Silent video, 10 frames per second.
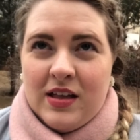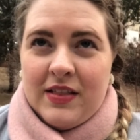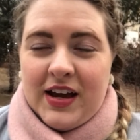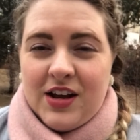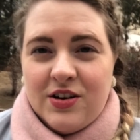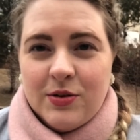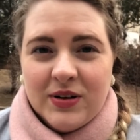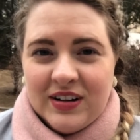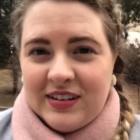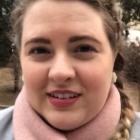like a
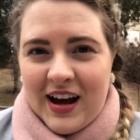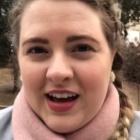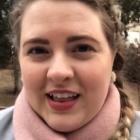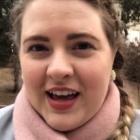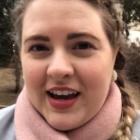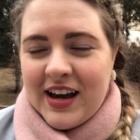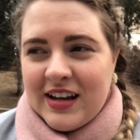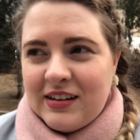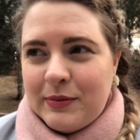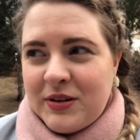newer style, I
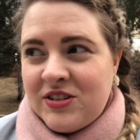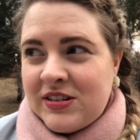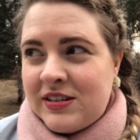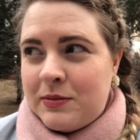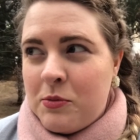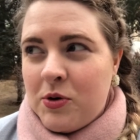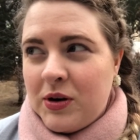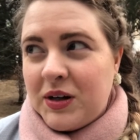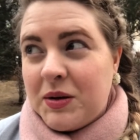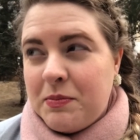guess, which is
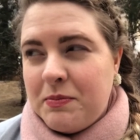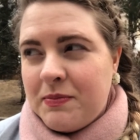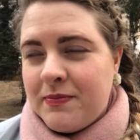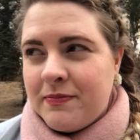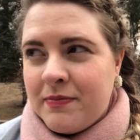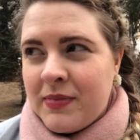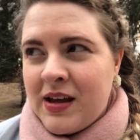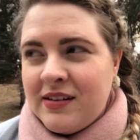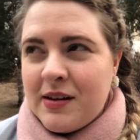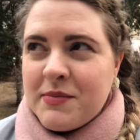more,
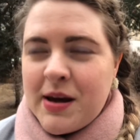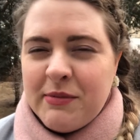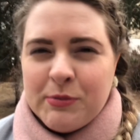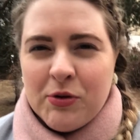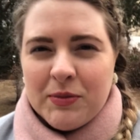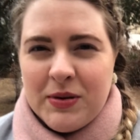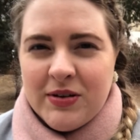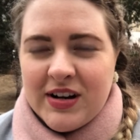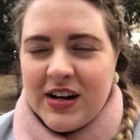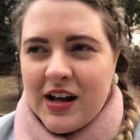sometimes more
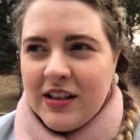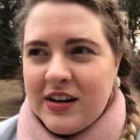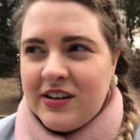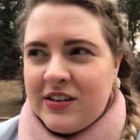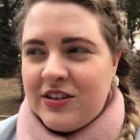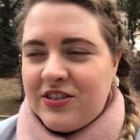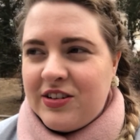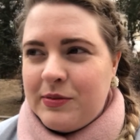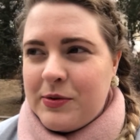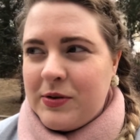muted colors or
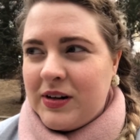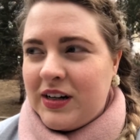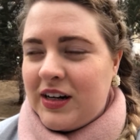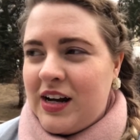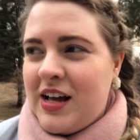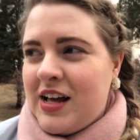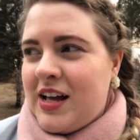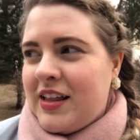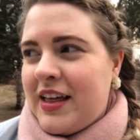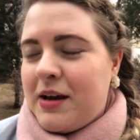just more
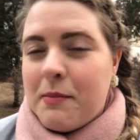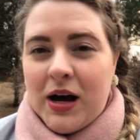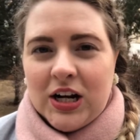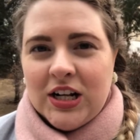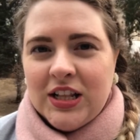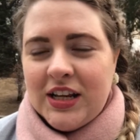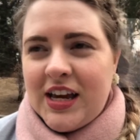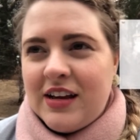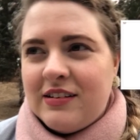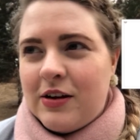like modern
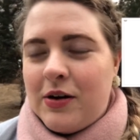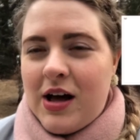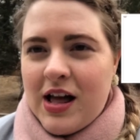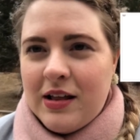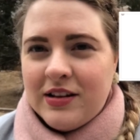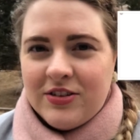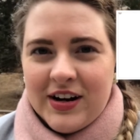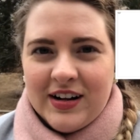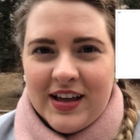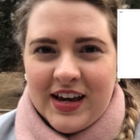looking. So I'll
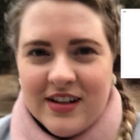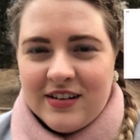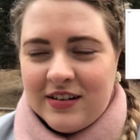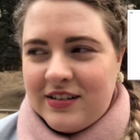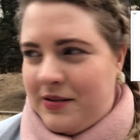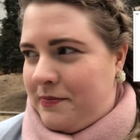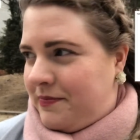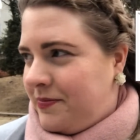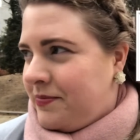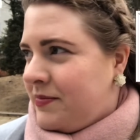try to like insert
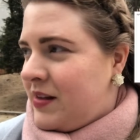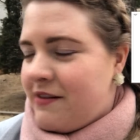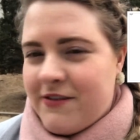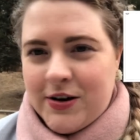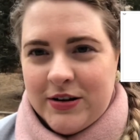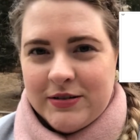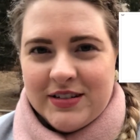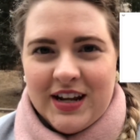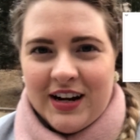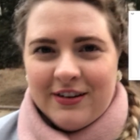some
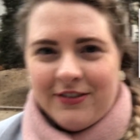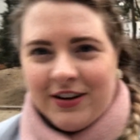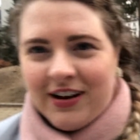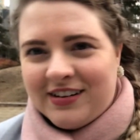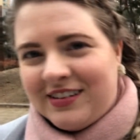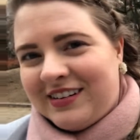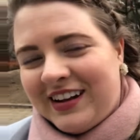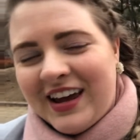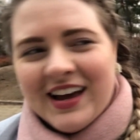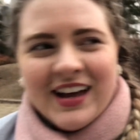photos here for you guys to
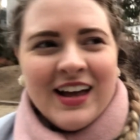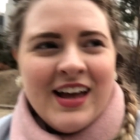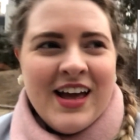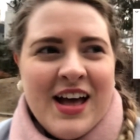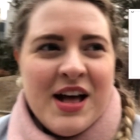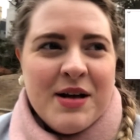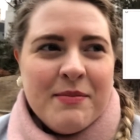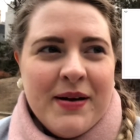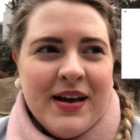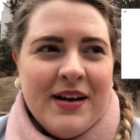see.
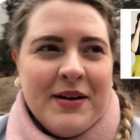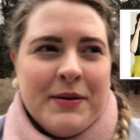But